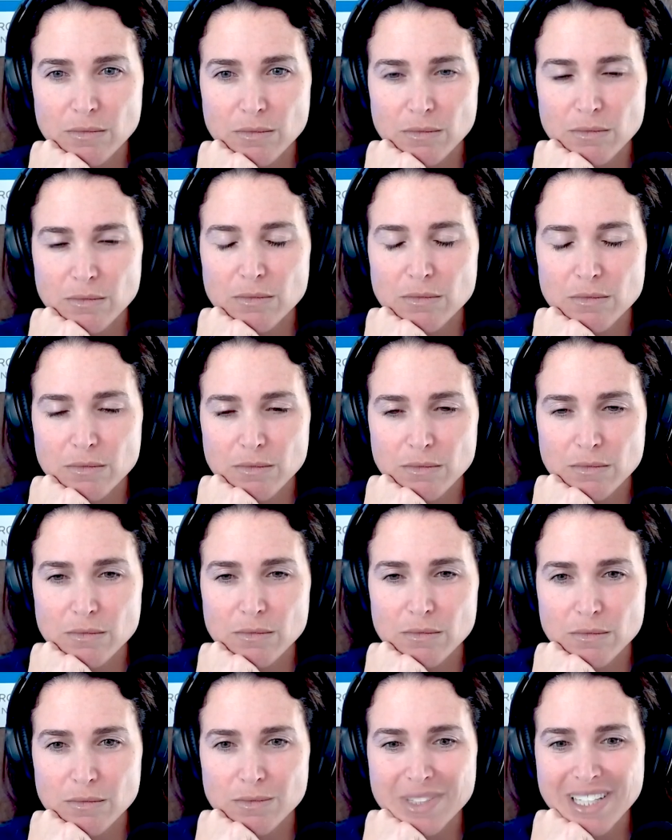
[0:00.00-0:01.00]
Mm.
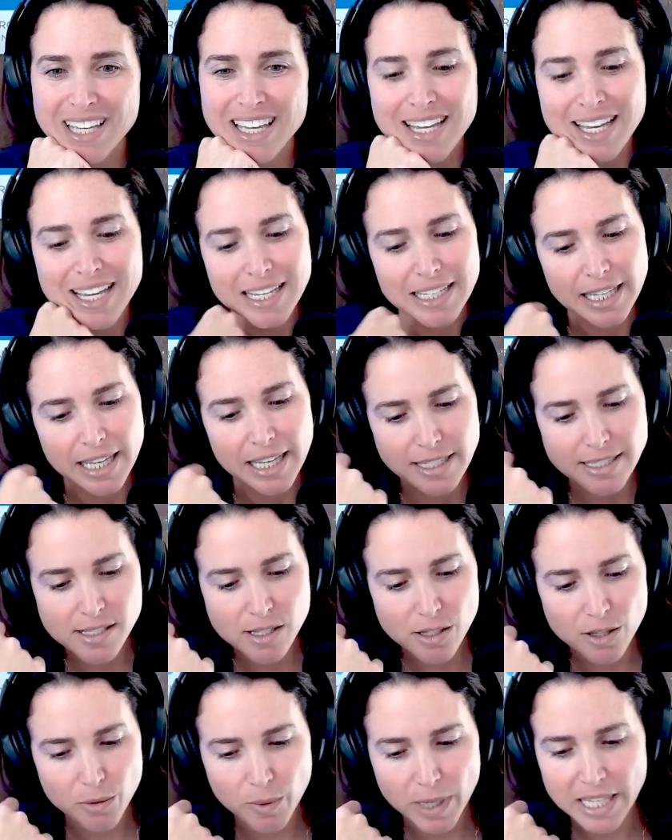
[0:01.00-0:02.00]
Yeah.
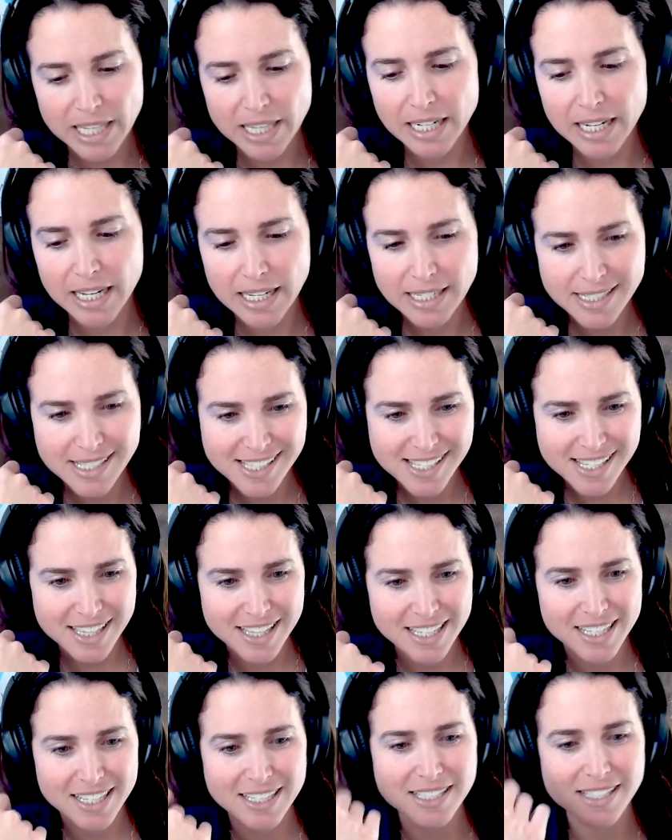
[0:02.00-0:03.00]
So the way that I see
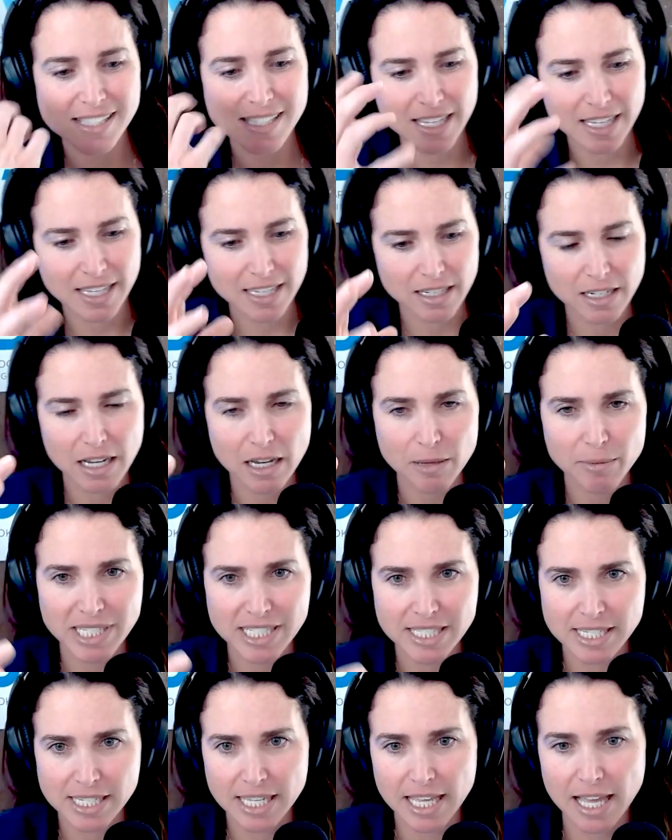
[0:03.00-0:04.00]
this coming
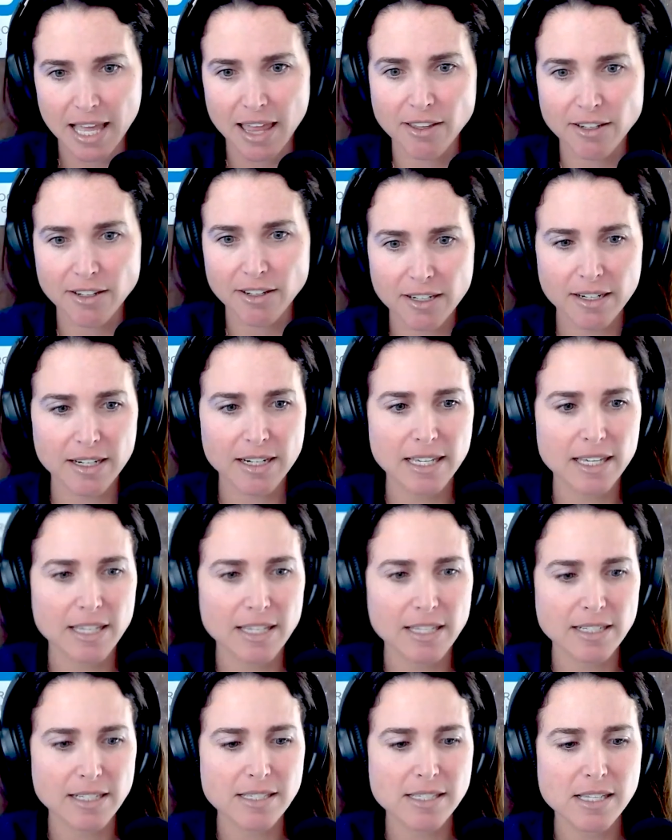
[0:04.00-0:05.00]
together
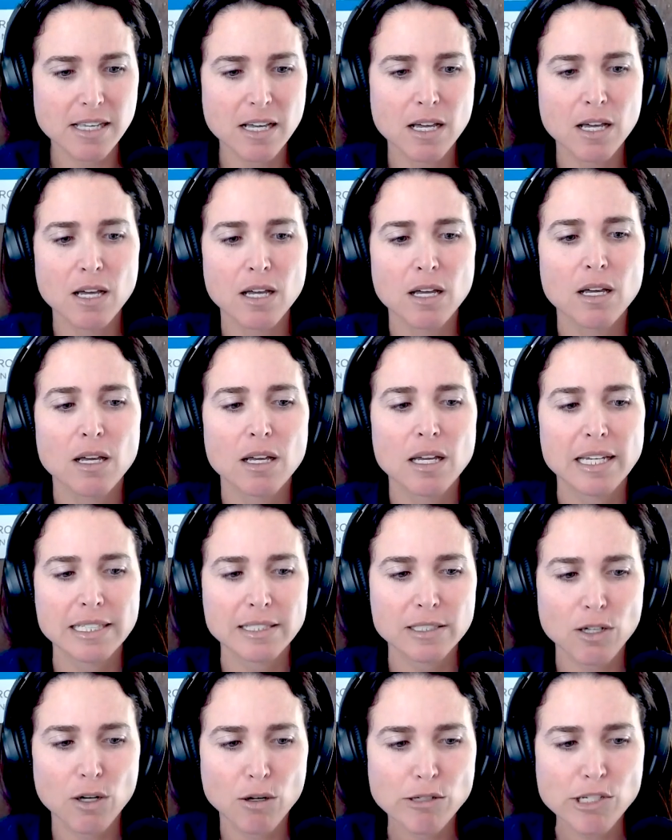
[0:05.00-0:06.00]
is
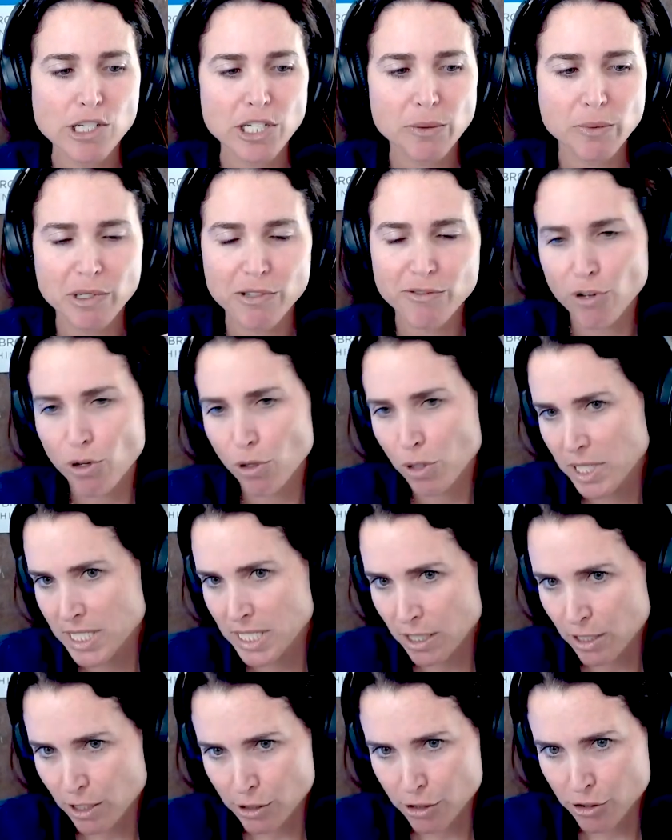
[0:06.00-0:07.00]
in coaching, we focus
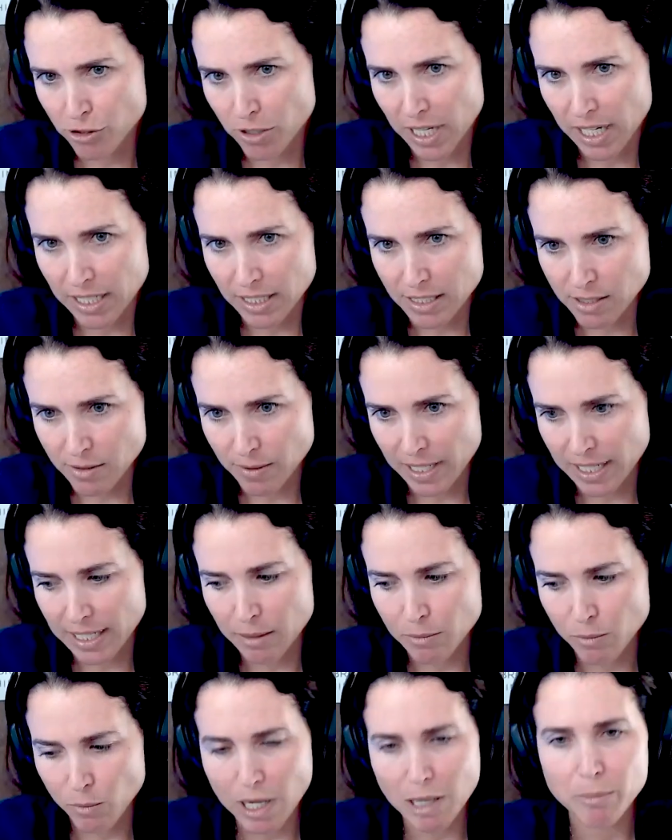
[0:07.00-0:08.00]
on our strengths, right?
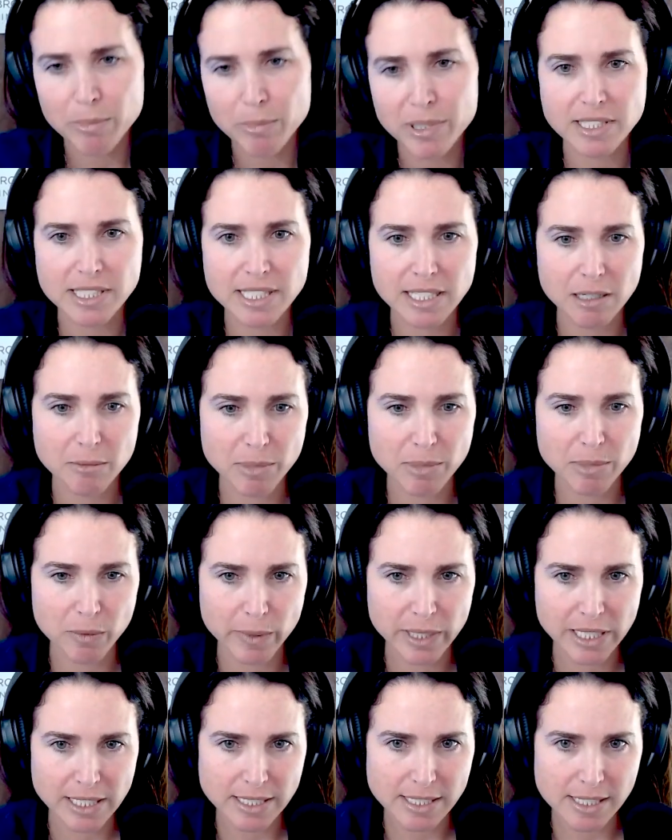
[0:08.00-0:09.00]
While building up our
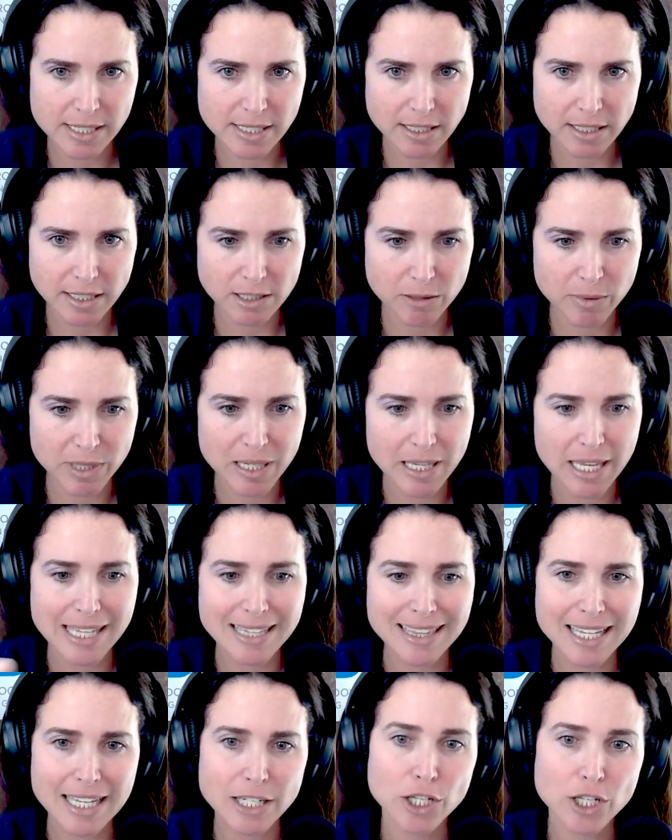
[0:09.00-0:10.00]
weaknesses a little bit.
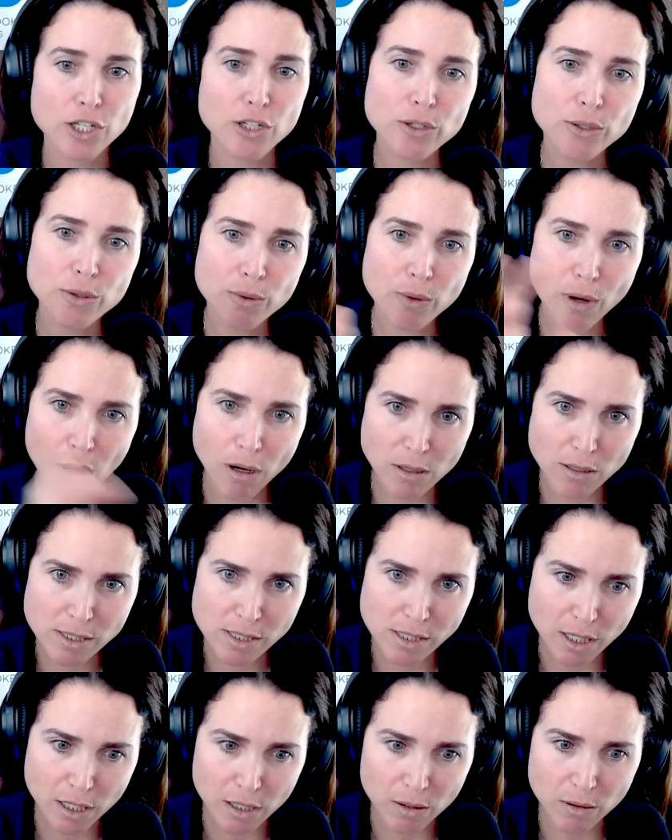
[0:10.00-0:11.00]
And then you
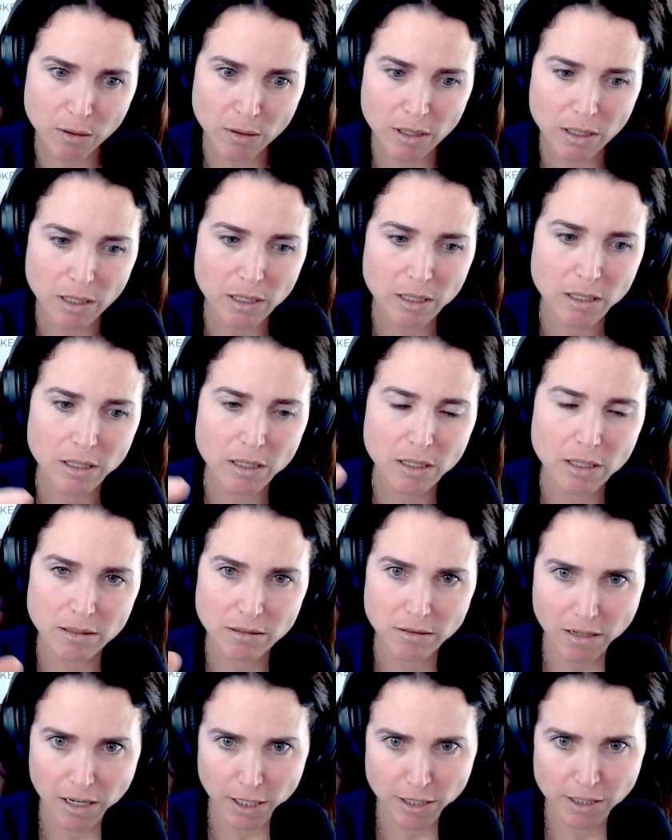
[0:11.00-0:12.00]
also
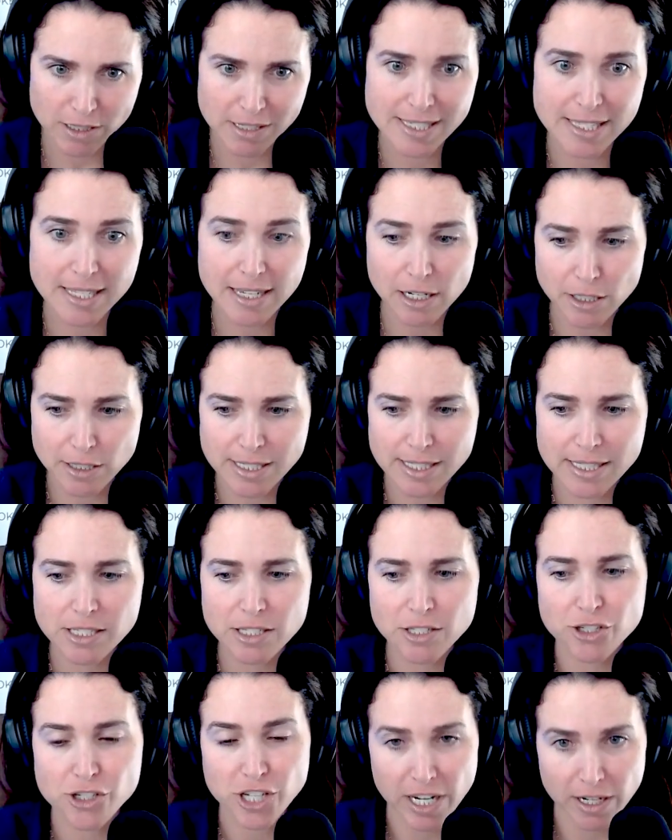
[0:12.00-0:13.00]
are, are
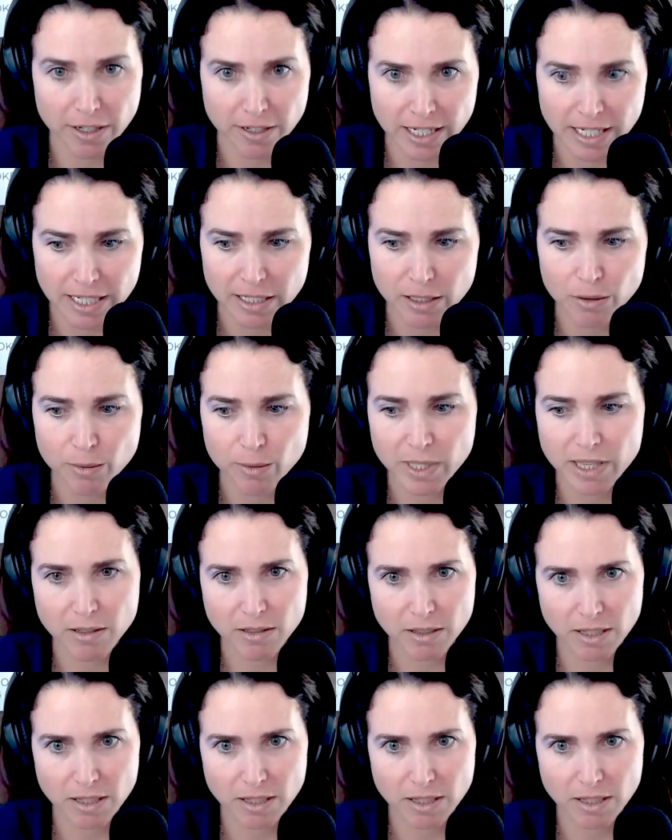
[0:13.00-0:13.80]
sharing with our